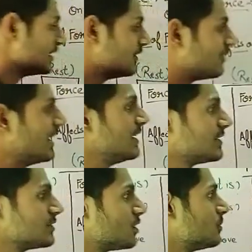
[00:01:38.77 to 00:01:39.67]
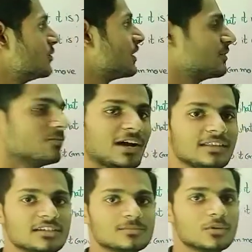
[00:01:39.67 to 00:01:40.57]
then why it is not moving? Why
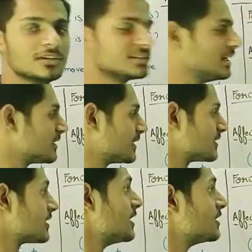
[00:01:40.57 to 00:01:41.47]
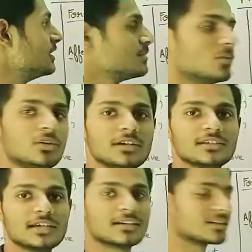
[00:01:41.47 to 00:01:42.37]
this board is at rest? This board is
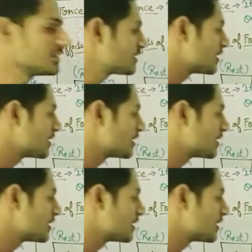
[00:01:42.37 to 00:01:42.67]
at rest